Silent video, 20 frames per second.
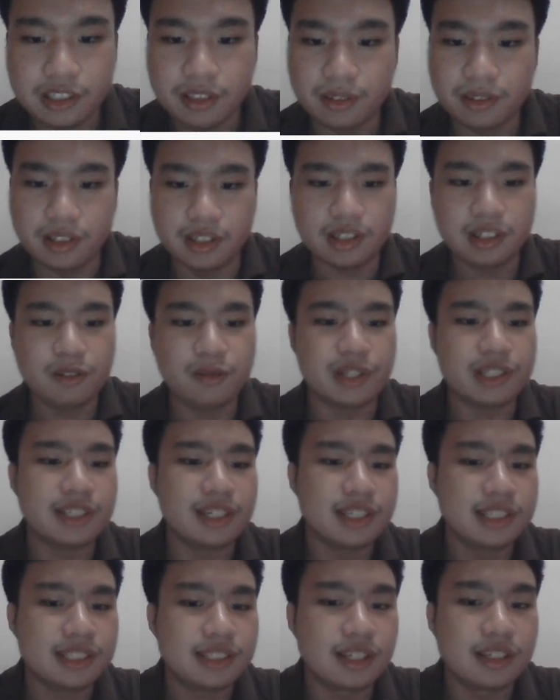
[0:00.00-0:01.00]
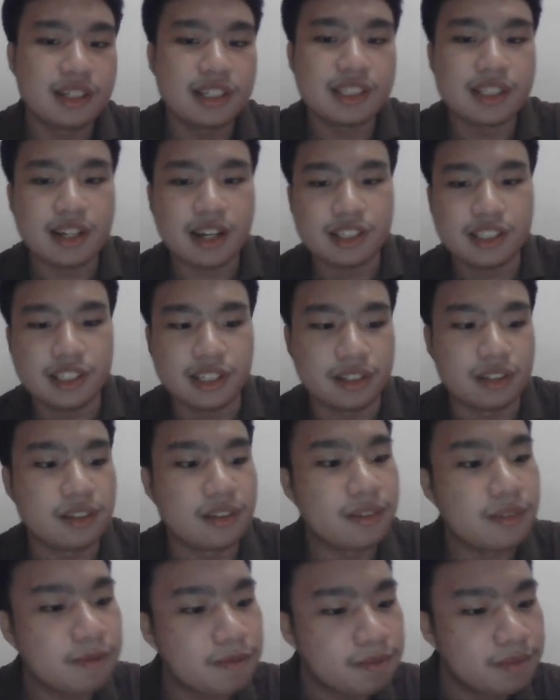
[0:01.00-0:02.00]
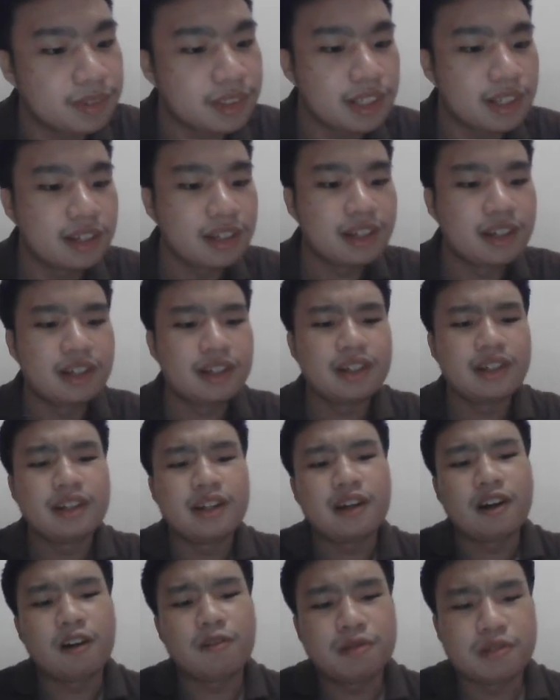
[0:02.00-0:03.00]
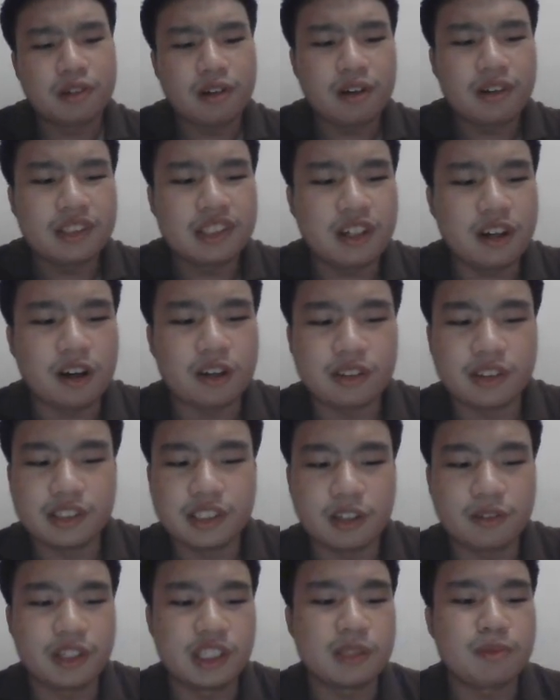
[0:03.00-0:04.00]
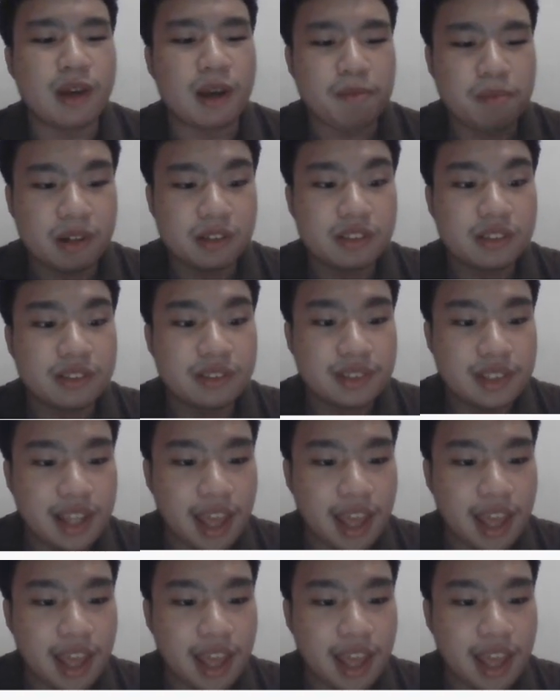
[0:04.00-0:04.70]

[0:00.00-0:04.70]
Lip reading: this journal, which is the discussion. Overall, the authors of this paper